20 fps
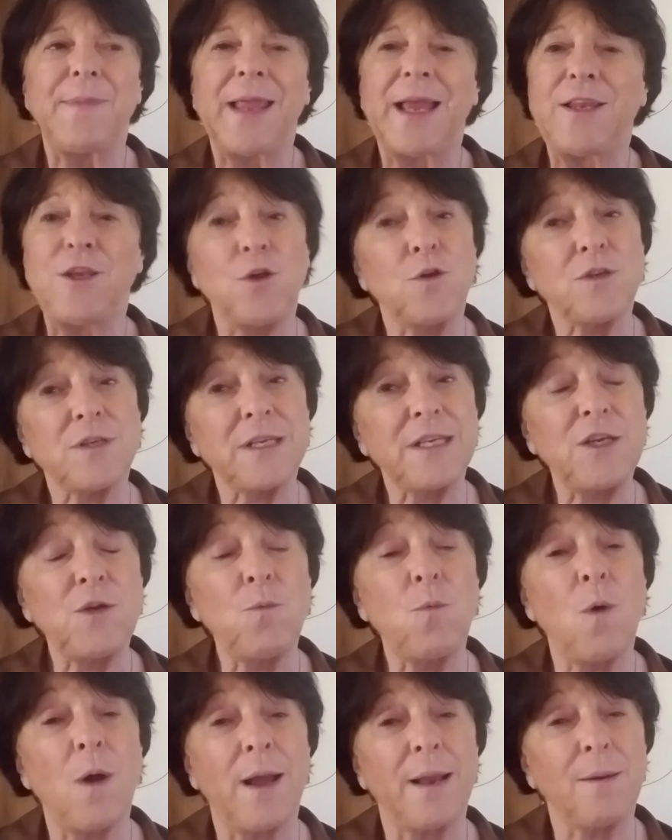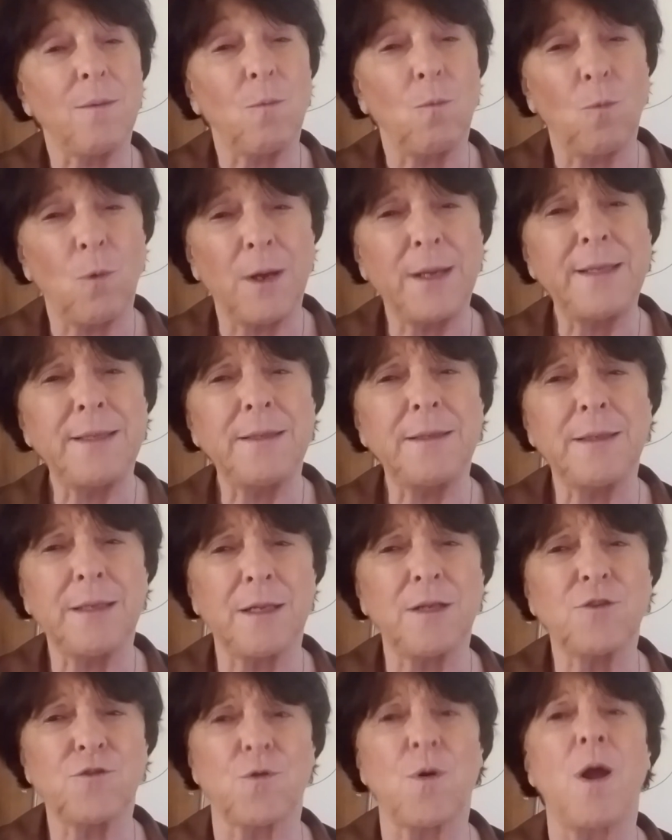And usually you want one
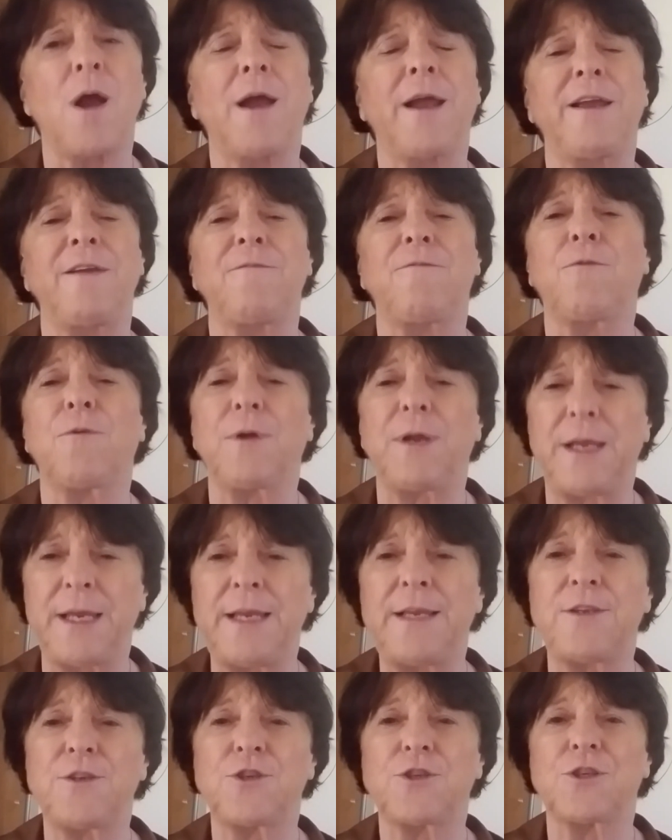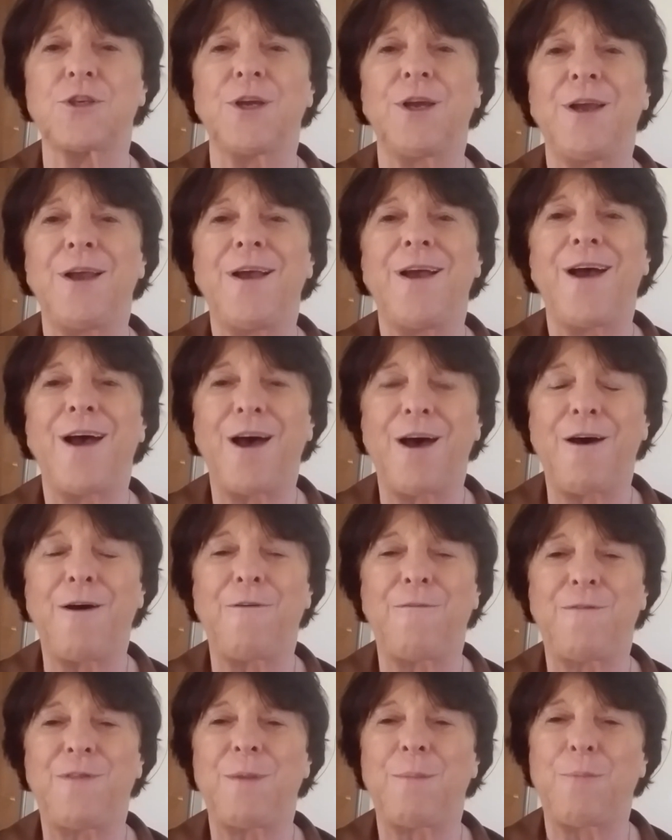little drawing for each
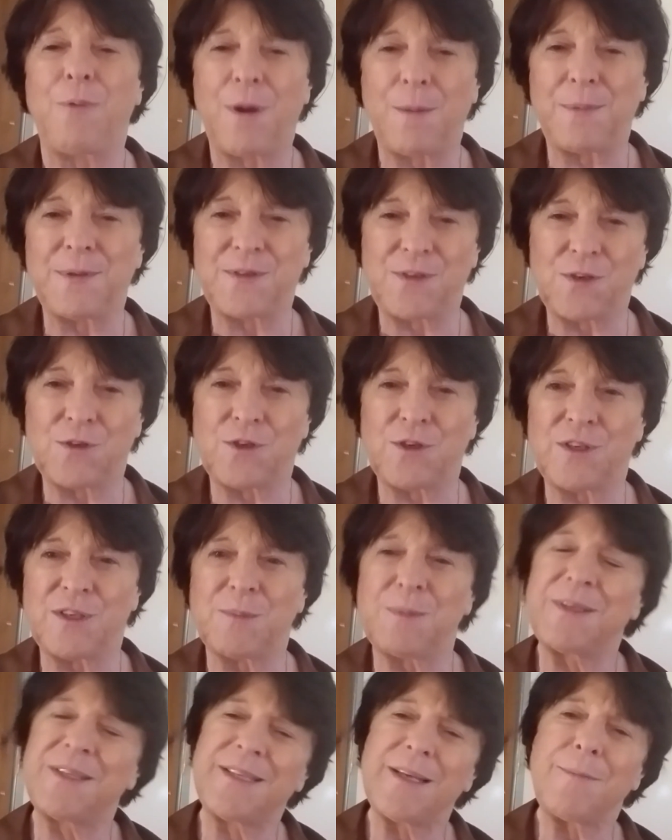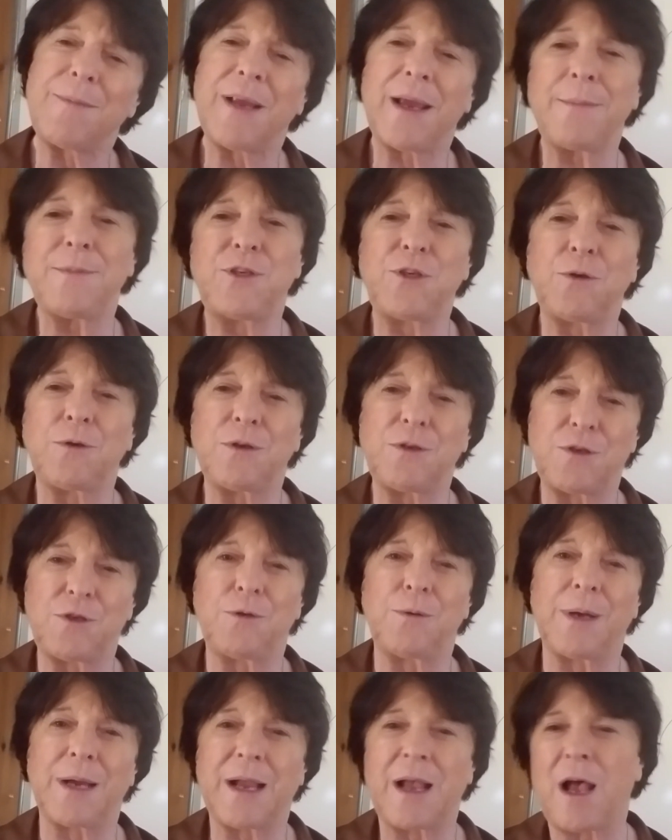of the prepositions, but sometimes you can
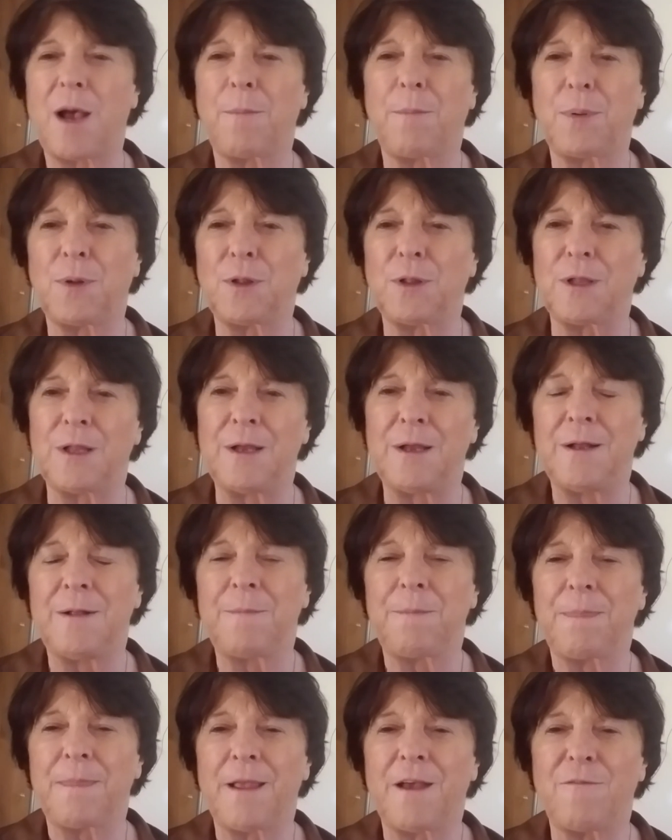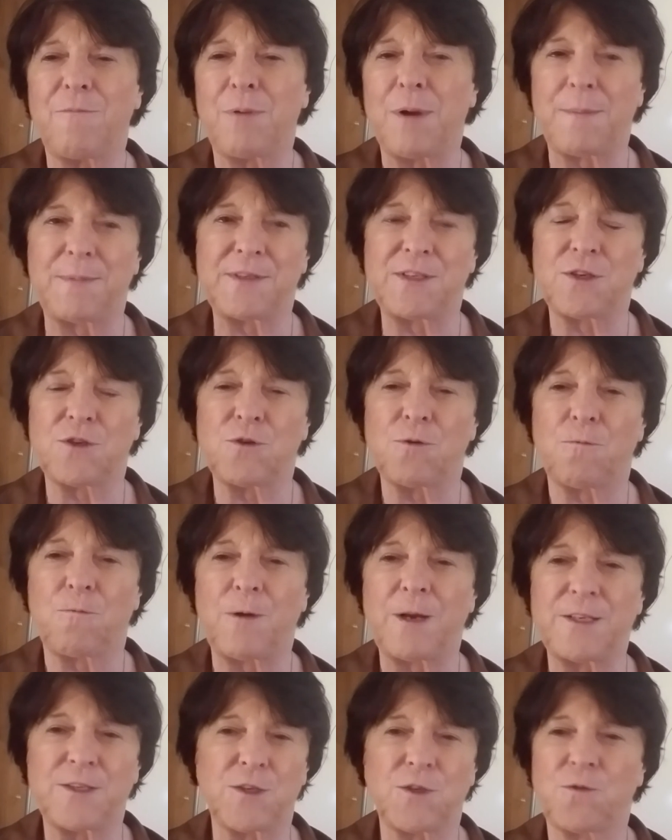do a couple of prepositional
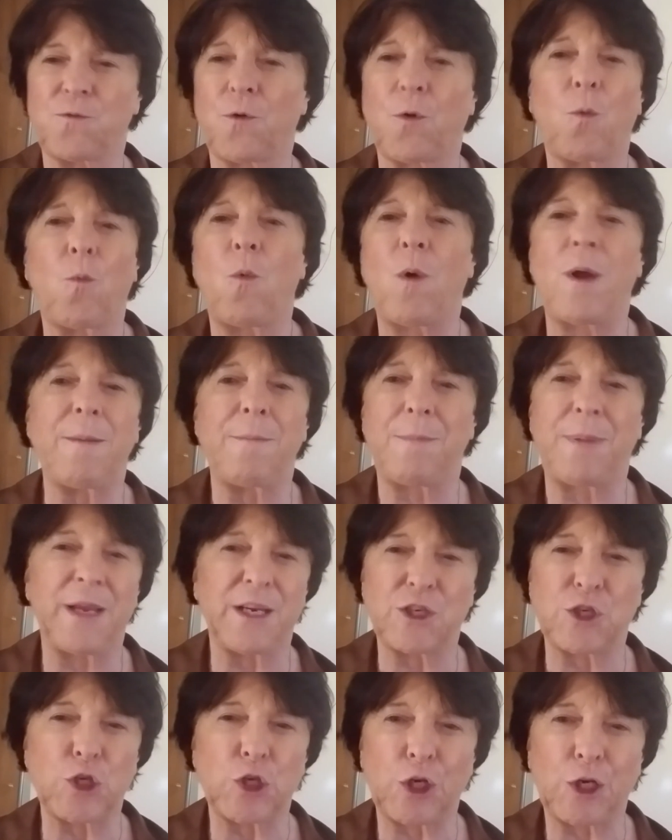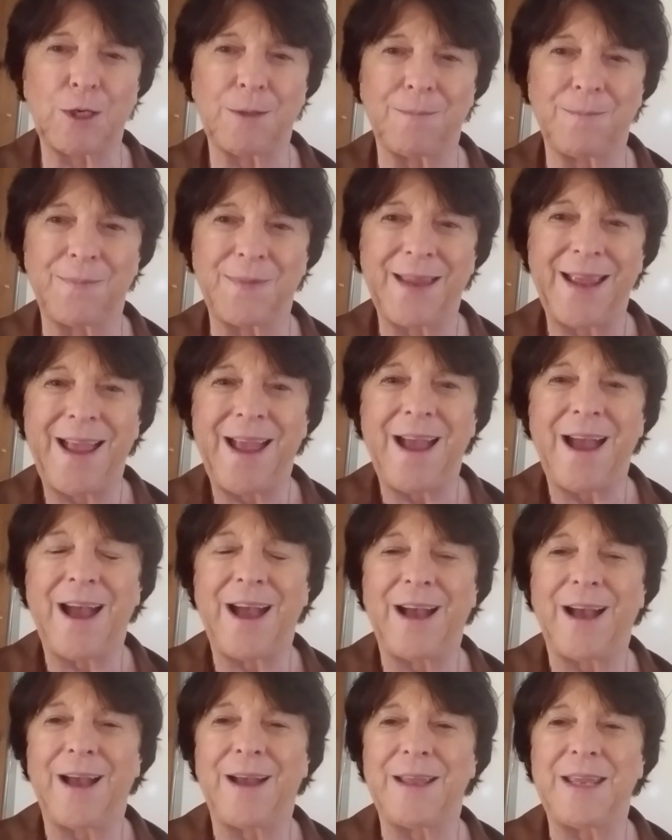phrases for one picture.
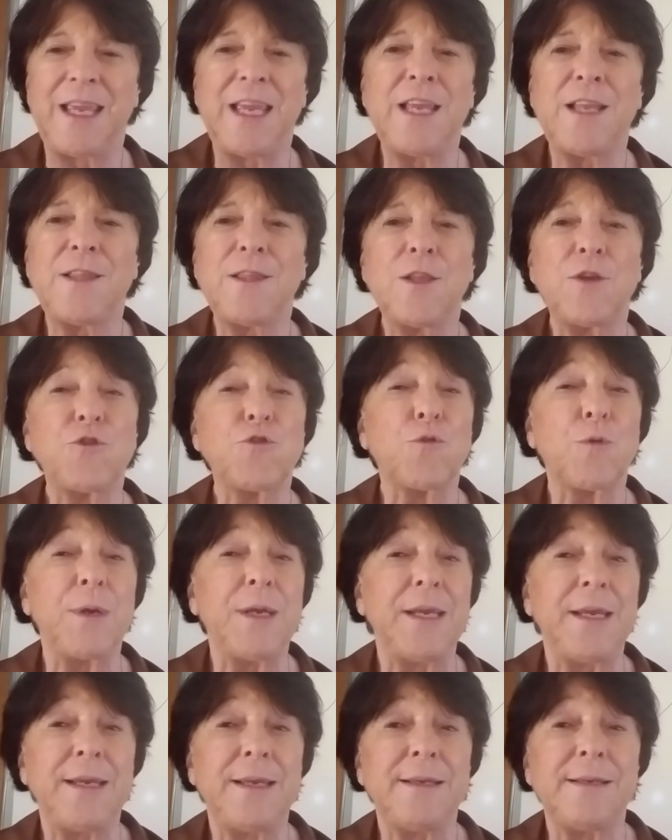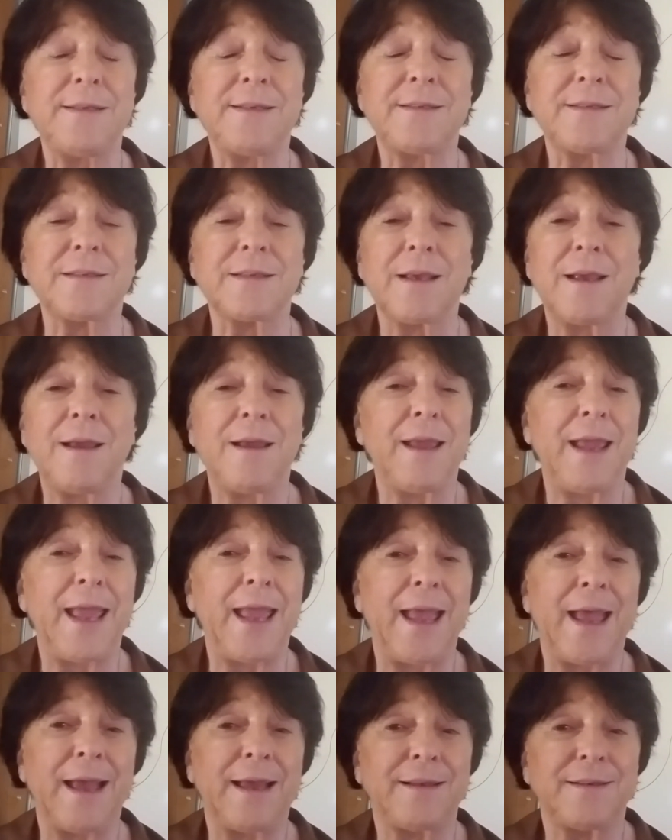In the trees,
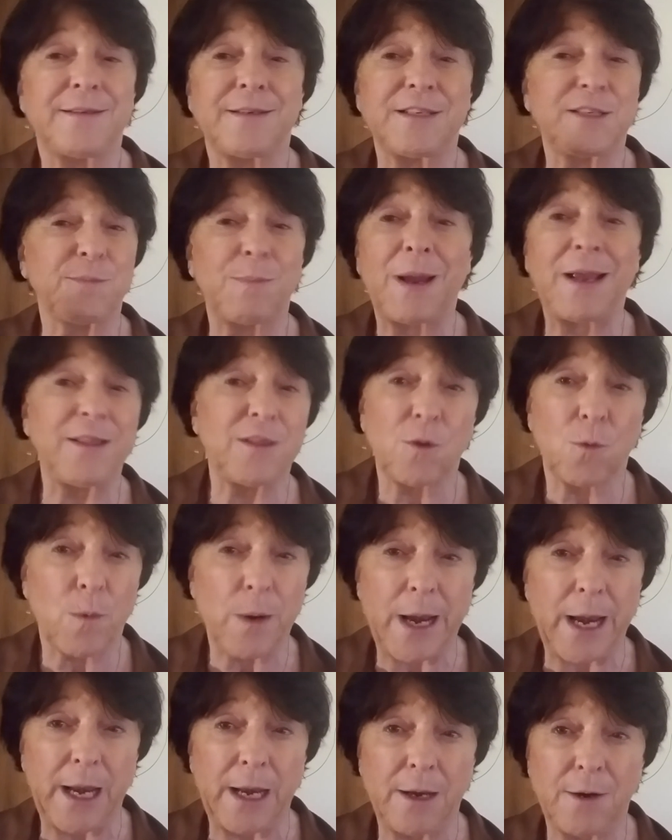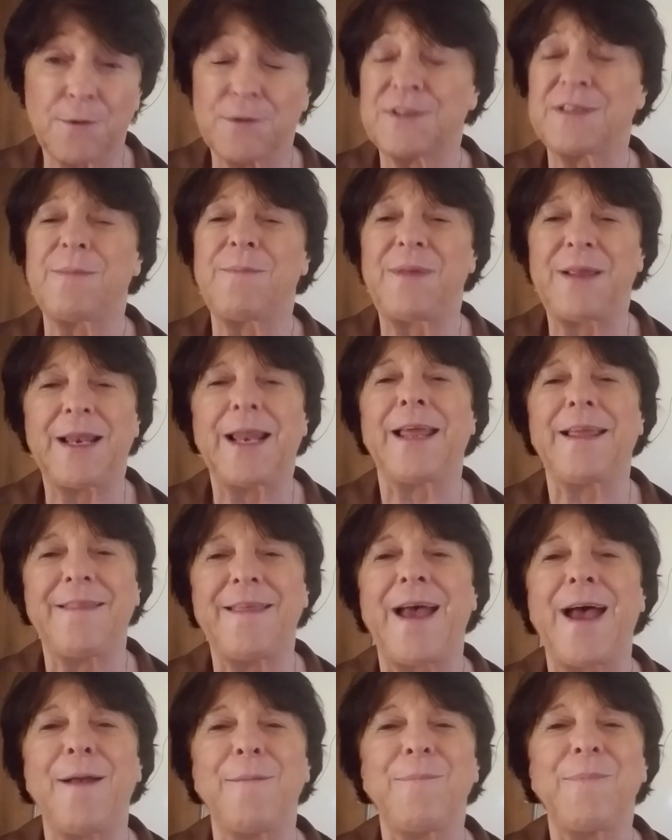and despite the rain, or something like
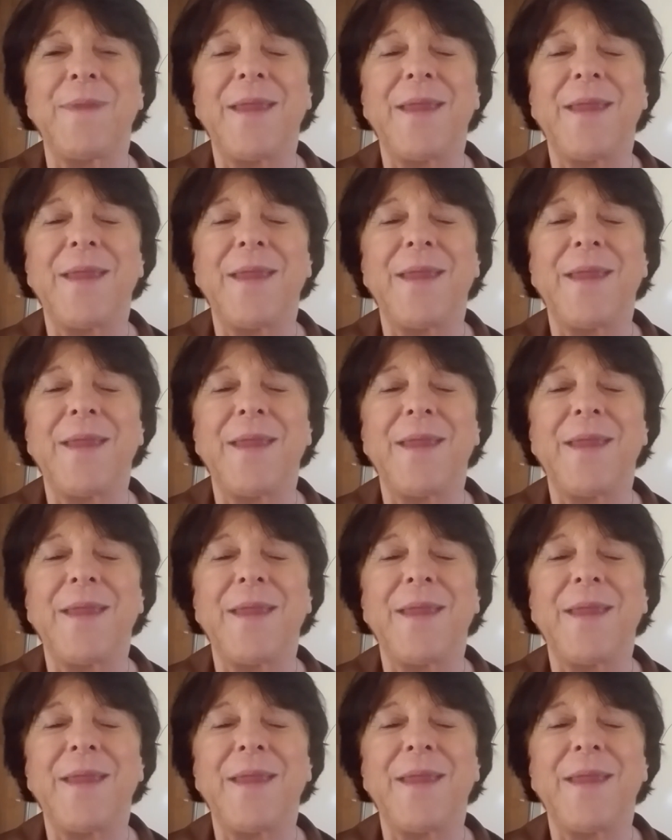that.